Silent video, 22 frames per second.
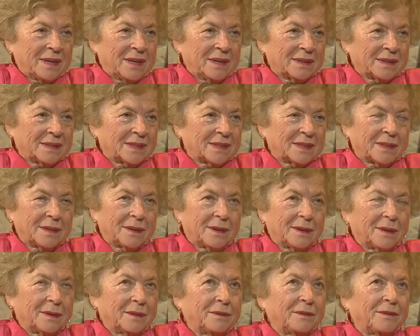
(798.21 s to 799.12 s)
His
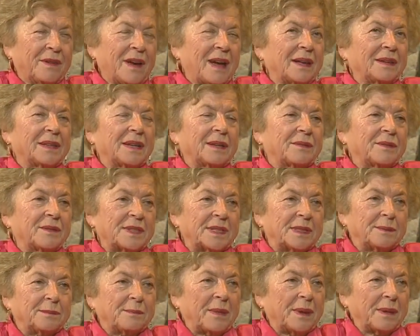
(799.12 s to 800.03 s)
uh, father
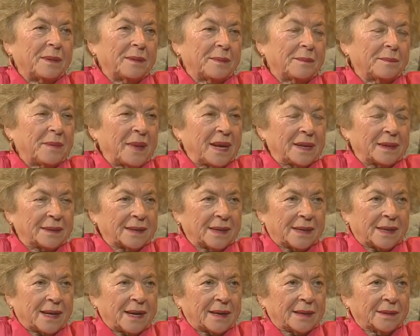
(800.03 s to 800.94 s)
was a bank
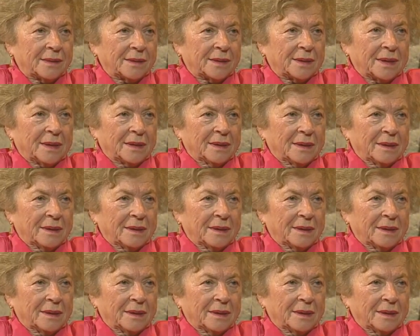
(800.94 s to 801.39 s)
director,